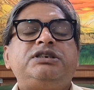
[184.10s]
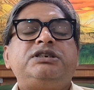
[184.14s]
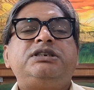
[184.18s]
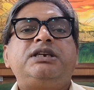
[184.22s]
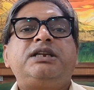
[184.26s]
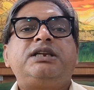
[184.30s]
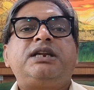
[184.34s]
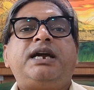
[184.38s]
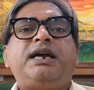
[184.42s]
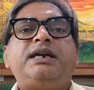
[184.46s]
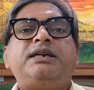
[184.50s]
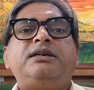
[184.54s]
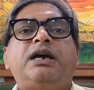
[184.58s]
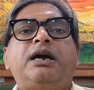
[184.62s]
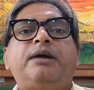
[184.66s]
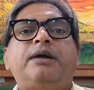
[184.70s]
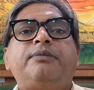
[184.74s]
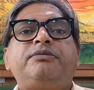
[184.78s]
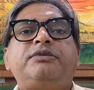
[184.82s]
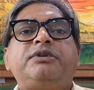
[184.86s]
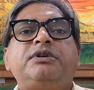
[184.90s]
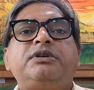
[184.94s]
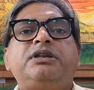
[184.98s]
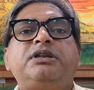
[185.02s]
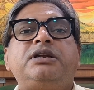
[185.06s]
is derived
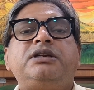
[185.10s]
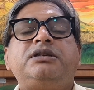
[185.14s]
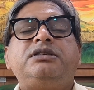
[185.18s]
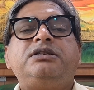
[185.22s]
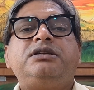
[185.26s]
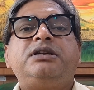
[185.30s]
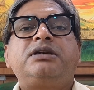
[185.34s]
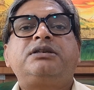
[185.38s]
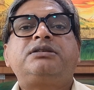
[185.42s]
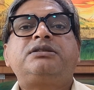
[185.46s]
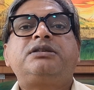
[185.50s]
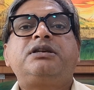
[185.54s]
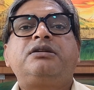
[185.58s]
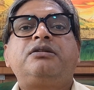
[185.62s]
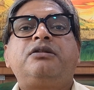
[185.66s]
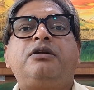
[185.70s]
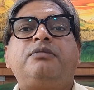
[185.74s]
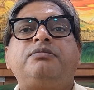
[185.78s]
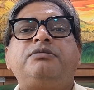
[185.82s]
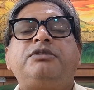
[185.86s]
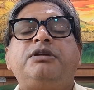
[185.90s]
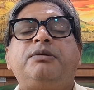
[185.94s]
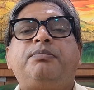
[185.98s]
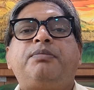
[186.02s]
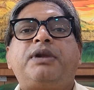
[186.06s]
after the deduction
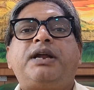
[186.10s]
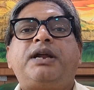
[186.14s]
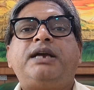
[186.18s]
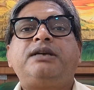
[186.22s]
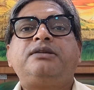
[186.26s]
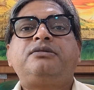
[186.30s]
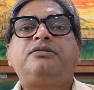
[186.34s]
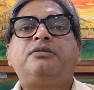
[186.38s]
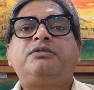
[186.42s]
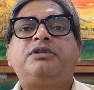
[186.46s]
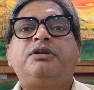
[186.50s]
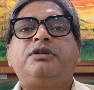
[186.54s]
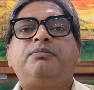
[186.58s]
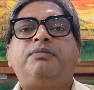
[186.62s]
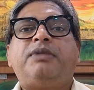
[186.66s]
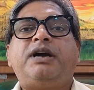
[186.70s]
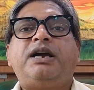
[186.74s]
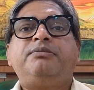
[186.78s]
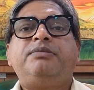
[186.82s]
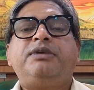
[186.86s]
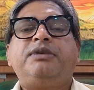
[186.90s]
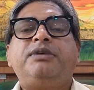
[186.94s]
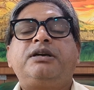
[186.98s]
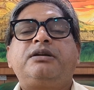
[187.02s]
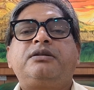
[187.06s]
of the price of the
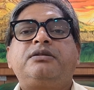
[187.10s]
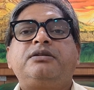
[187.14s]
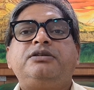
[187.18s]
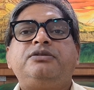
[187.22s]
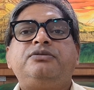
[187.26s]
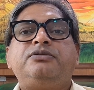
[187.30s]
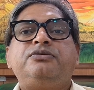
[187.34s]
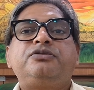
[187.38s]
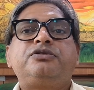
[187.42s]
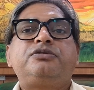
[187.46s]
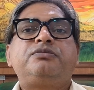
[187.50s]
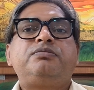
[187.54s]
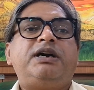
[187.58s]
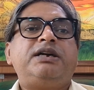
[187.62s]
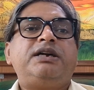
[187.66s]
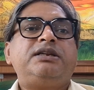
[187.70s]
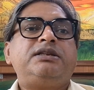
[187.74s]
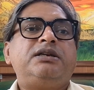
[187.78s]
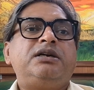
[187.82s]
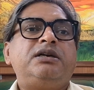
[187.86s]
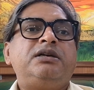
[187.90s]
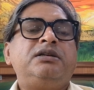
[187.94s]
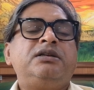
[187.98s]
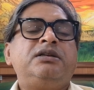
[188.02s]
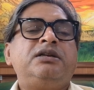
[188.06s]
buyback reduced by
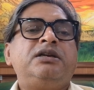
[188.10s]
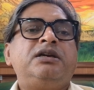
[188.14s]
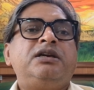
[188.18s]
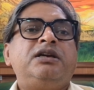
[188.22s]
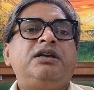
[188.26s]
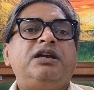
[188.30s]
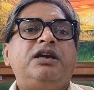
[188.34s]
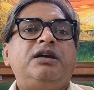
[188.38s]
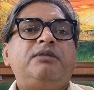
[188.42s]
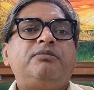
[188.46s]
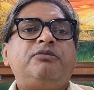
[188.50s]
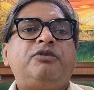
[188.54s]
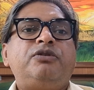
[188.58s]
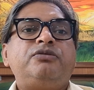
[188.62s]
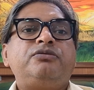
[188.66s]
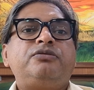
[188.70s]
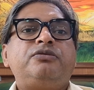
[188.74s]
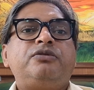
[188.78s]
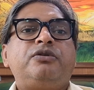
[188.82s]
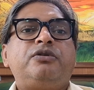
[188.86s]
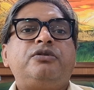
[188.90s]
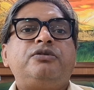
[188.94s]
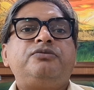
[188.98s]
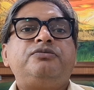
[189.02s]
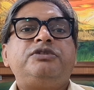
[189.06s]
the amount
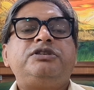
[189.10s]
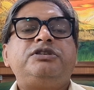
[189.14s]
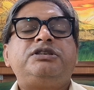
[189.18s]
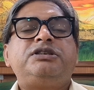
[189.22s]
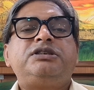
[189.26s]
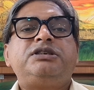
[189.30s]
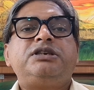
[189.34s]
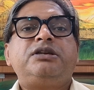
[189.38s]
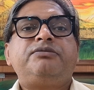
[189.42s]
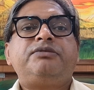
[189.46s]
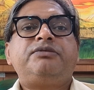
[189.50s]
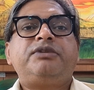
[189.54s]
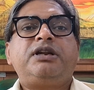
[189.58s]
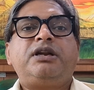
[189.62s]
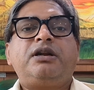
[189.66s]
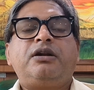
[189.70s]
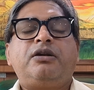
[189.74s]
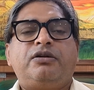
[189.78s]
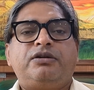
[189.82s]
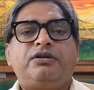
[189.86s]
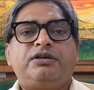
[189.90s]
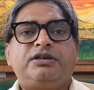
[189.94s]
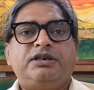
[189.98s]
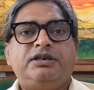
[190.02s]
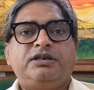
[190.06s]
on which shares were
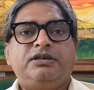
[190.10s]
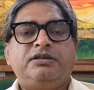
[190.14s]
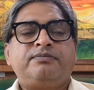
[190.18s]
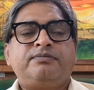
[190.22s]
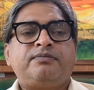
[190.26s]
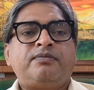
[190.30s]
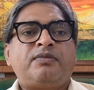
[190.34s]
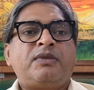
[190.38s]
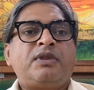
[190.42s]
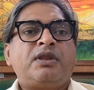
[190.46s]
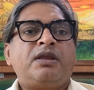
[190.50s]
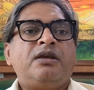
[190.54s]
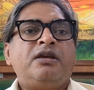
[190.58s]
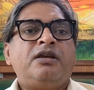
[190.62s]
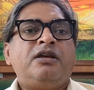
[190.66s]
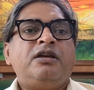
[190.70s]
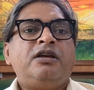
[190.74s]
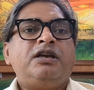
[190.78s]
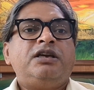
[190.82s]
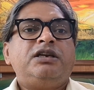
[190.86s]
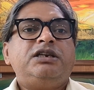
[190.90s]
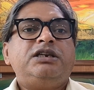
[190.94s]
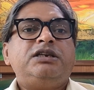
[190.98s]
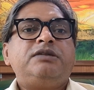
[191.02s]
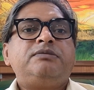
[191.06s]
allotted.
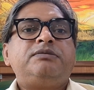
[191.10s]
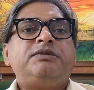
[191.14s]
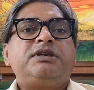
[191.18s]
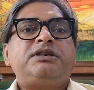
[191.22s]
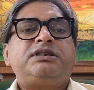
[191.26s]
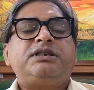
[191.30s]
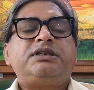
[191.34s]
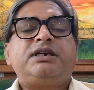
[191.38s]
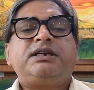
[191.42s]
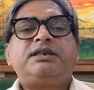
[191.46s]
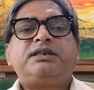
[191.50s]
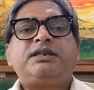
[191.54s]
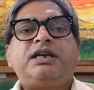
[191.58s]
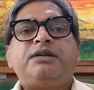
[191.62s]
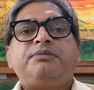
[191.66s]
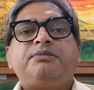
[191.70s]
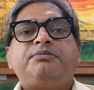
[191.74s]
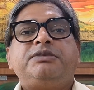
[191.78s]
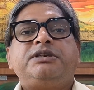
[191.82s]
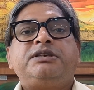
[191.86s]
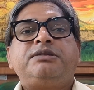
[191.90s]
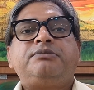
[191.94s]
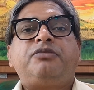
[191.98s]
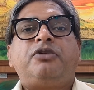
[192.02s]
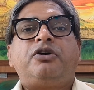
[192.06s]
If the shares are
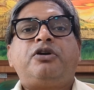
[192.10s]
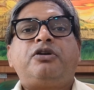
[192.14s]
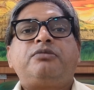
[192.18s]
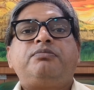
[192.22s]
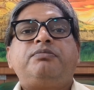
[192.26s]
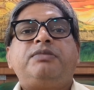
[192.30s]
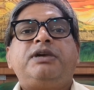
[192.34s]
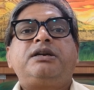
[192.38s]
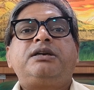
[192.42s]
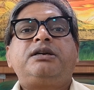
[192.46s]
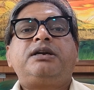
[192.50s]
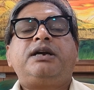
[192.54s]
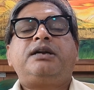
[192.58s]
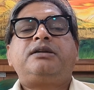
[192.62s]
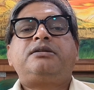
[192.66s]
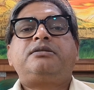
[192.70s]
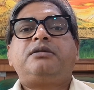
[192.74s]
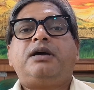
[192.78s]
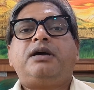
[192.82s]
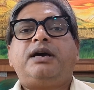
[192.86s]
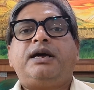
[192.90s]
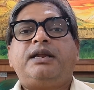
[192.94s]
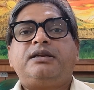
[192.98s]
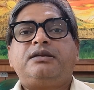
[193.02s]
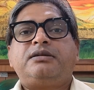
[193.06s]
being bought back at
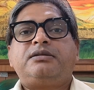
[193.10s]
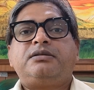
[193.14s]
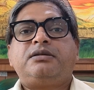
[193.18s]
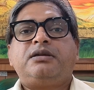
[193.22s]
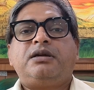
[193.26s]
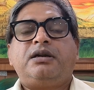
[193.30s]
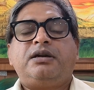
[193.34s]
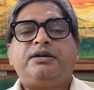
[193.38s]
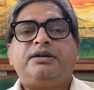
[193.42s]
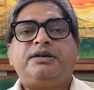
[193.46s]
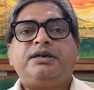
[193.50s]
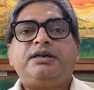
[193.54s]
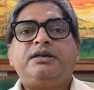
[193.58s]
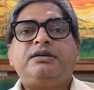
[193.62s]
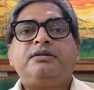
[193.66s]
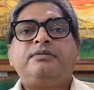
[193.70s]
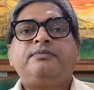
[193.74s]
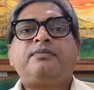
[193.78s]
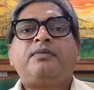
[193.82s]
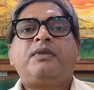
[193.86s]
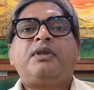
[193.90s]
Rs 100